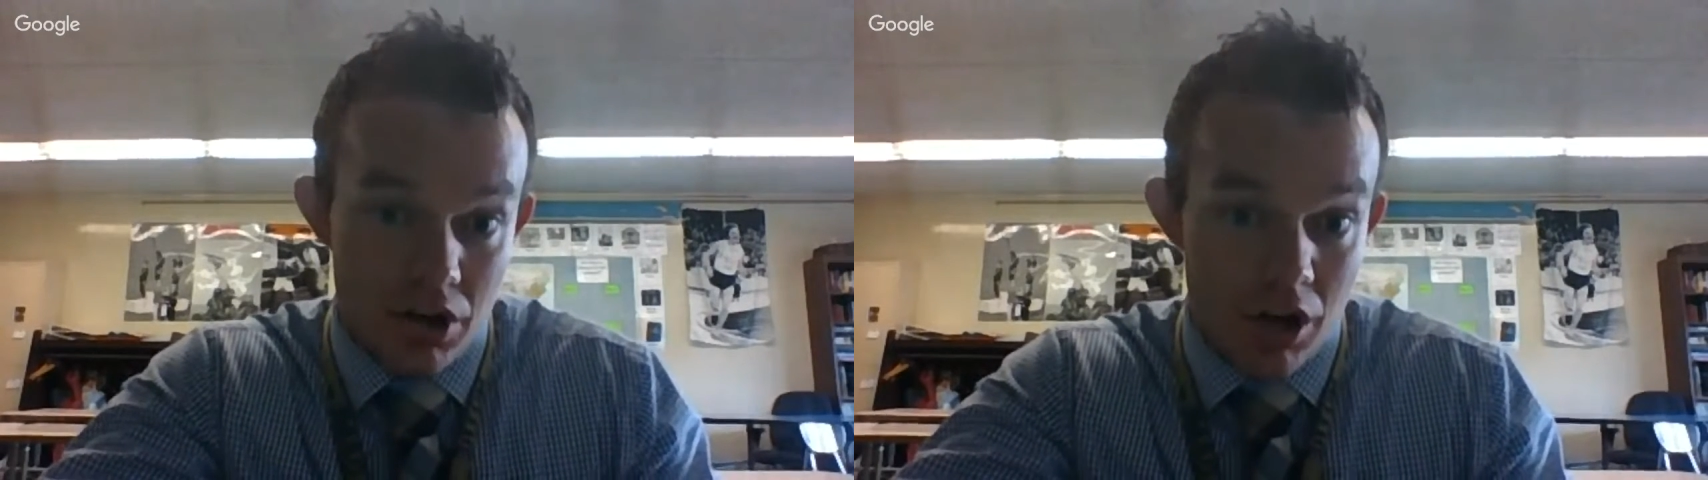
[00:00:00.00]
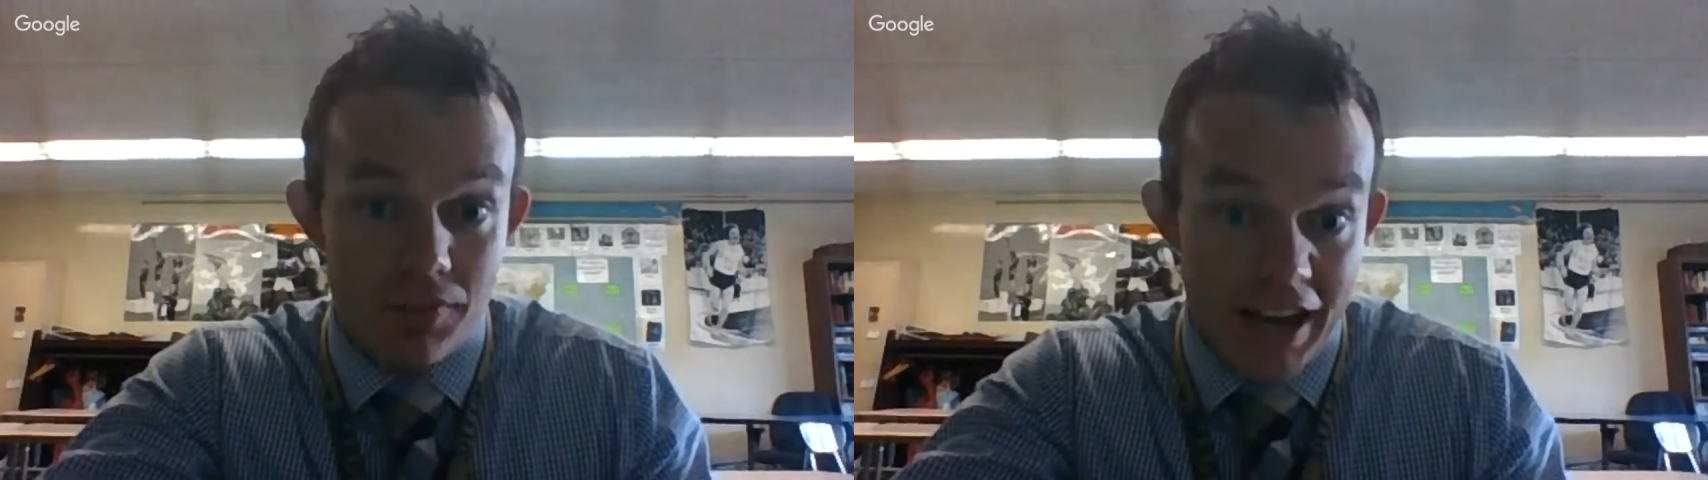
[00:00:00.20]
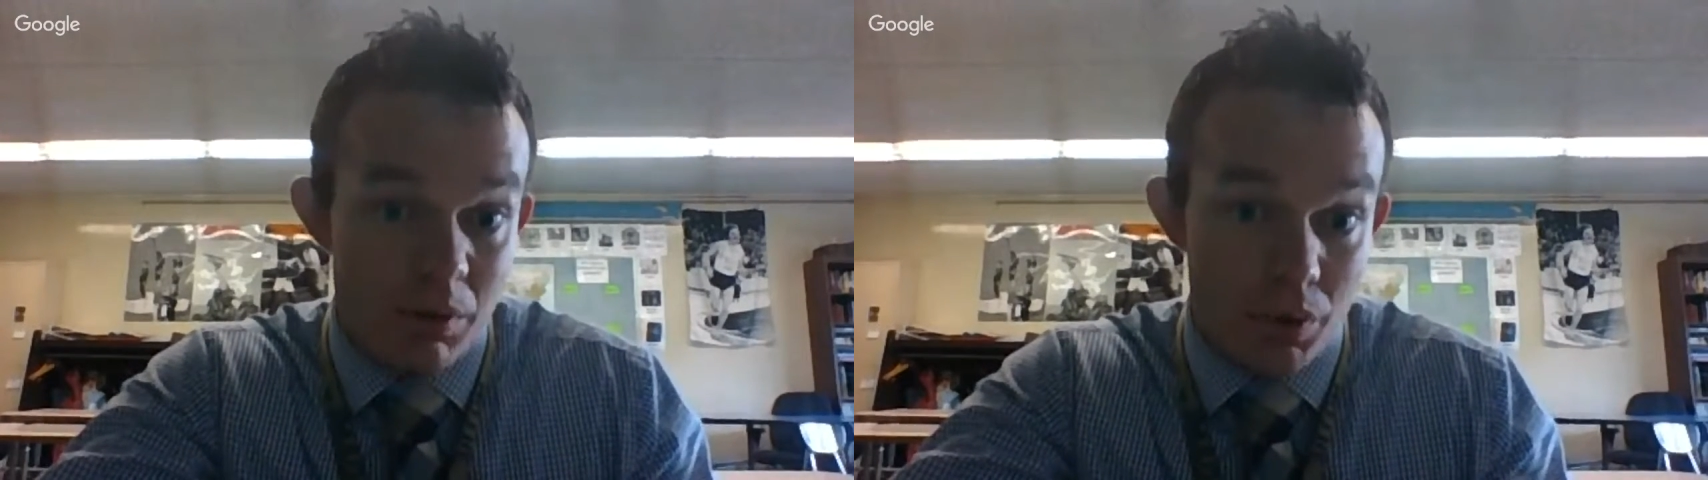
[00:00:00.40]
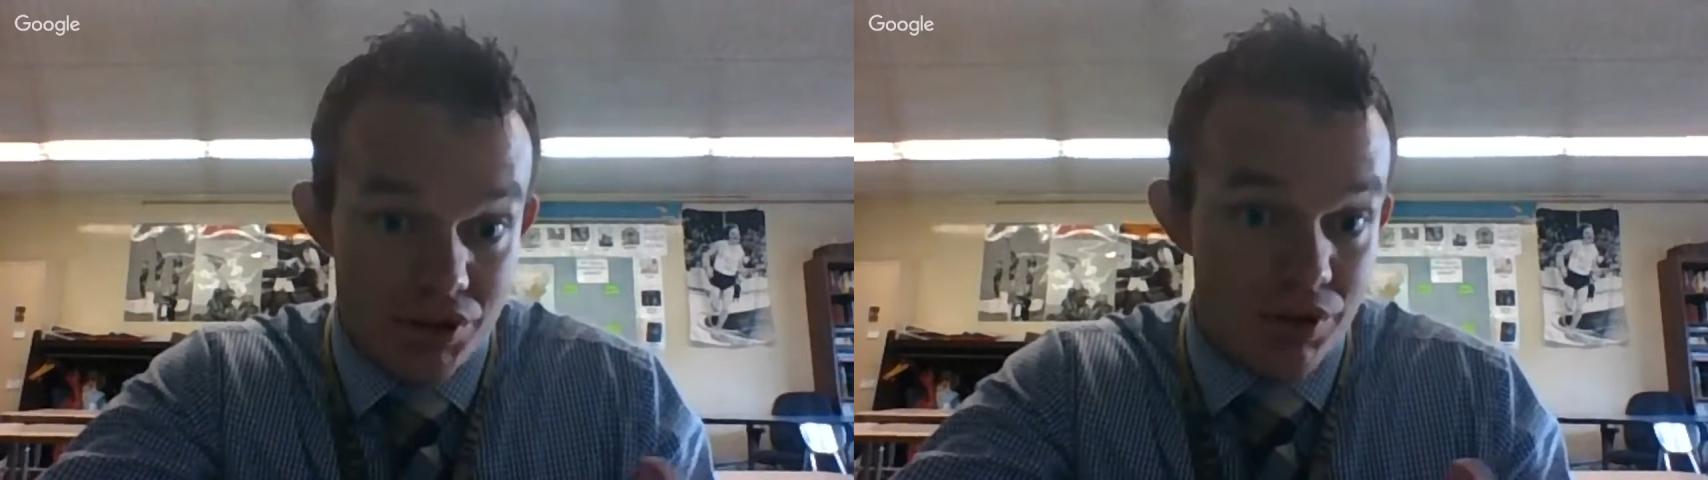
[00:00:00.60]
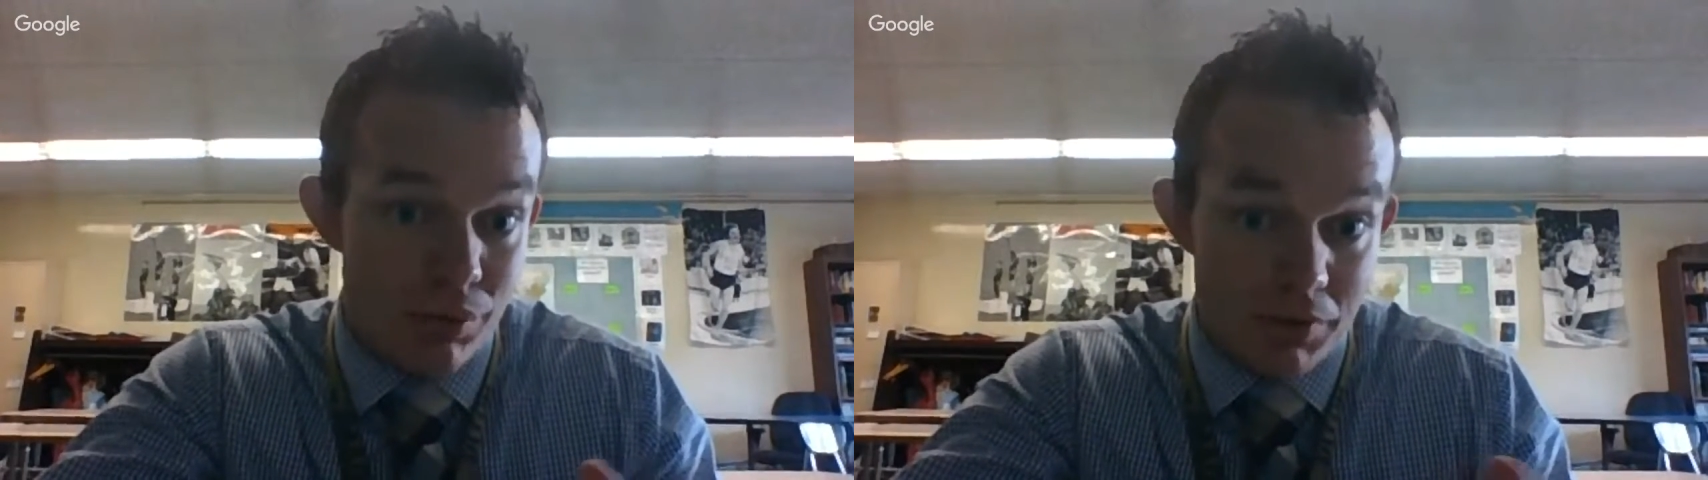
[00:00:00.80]
called document 1,
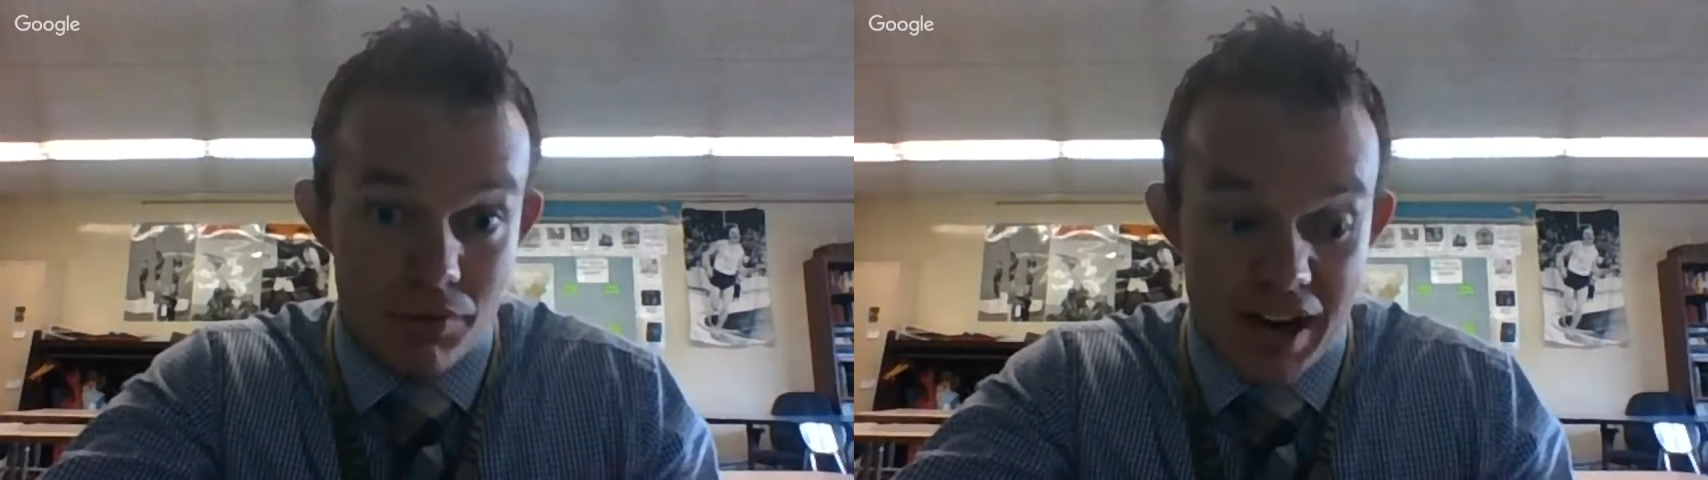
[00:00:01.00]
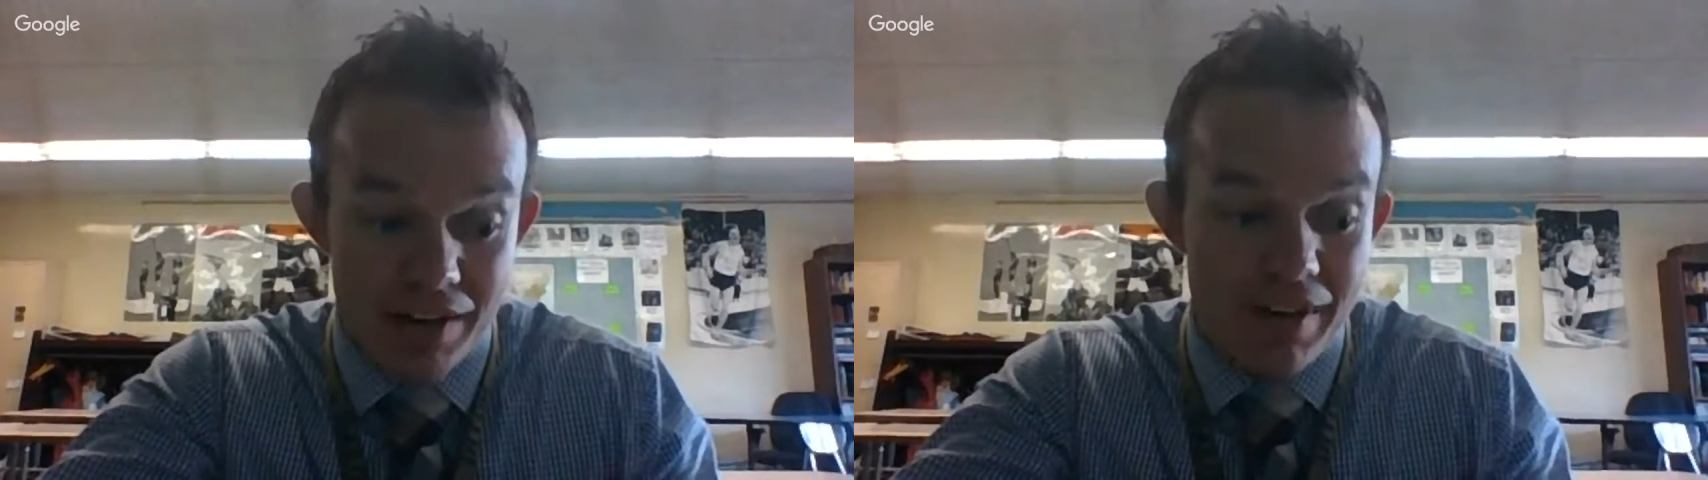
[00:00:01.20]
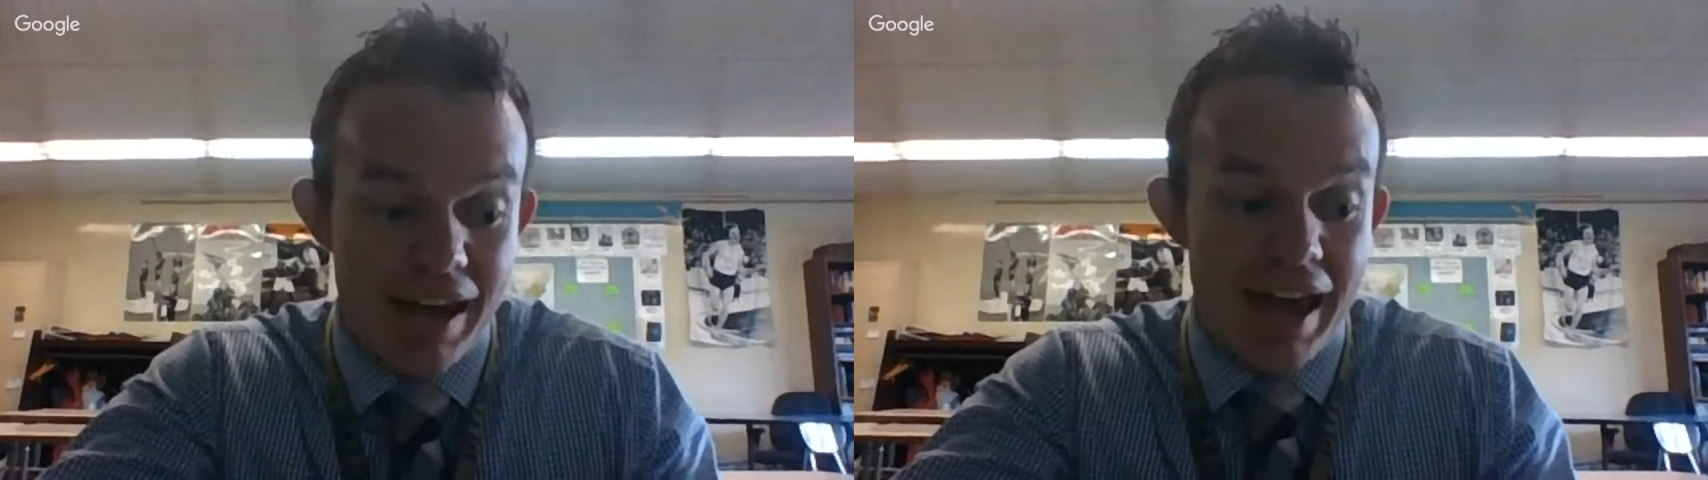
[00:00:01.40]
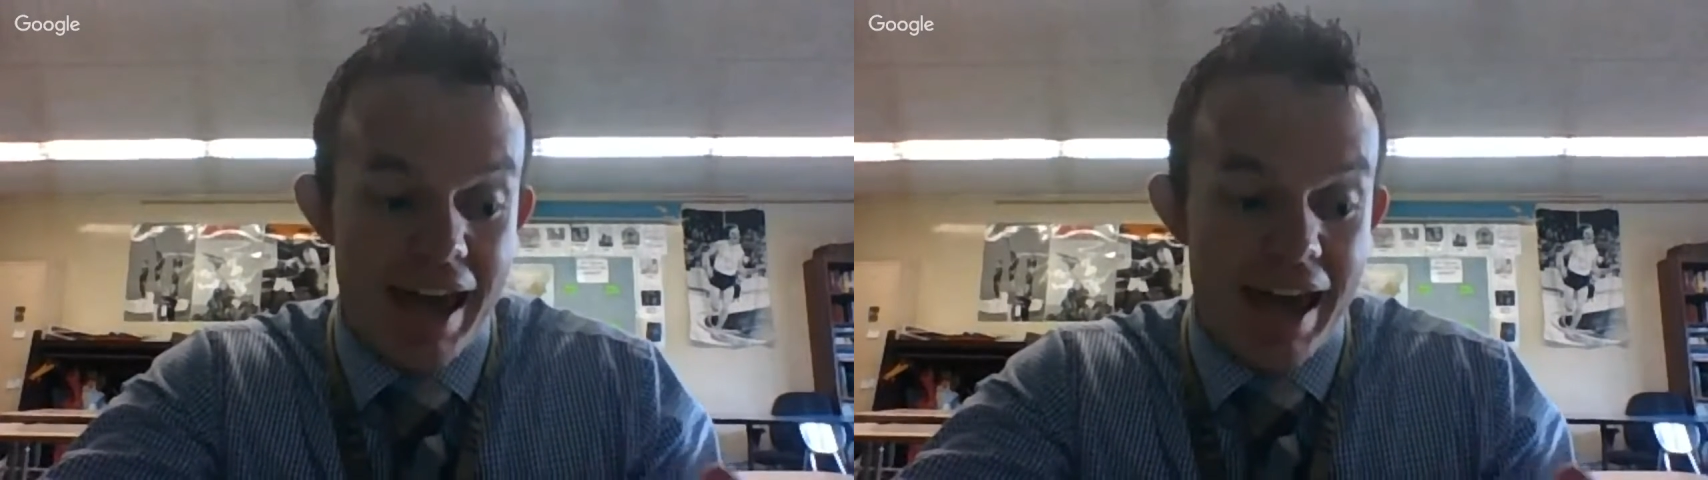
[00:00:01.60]
2, 3, 4, 5,